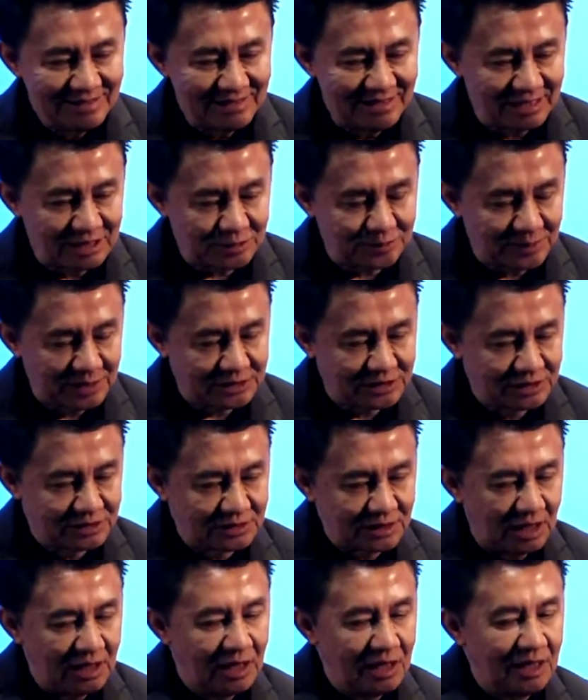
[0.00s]

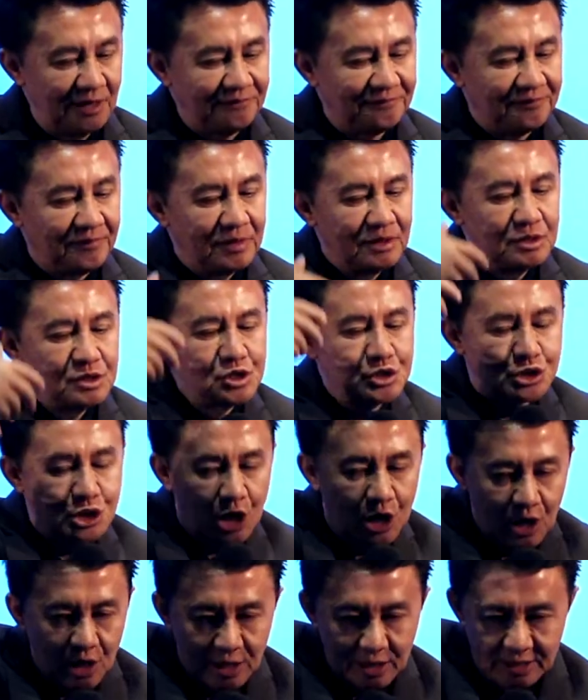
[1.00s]
expressions of
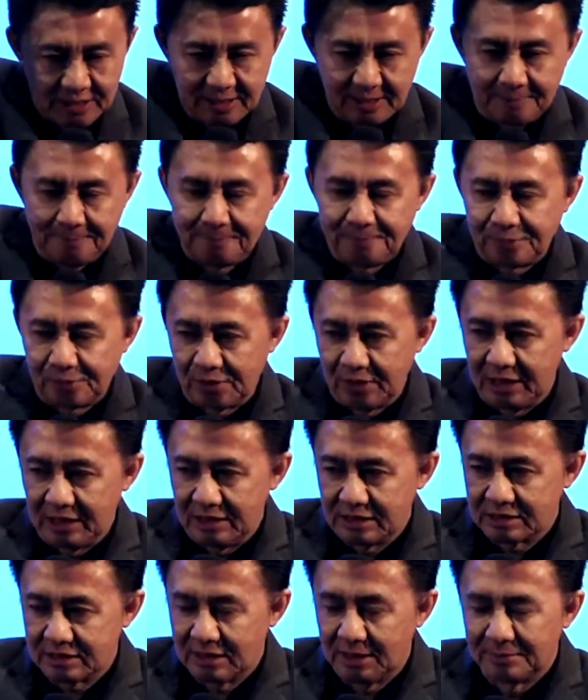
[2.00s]
joy,
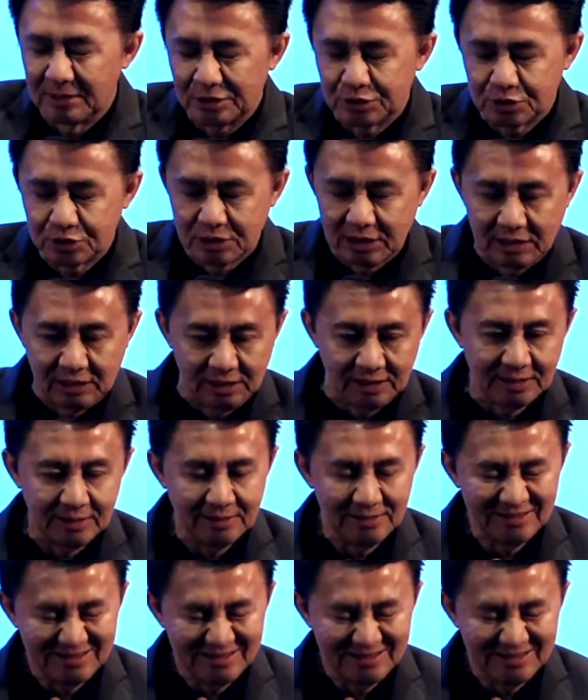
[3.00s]
praise. Number three,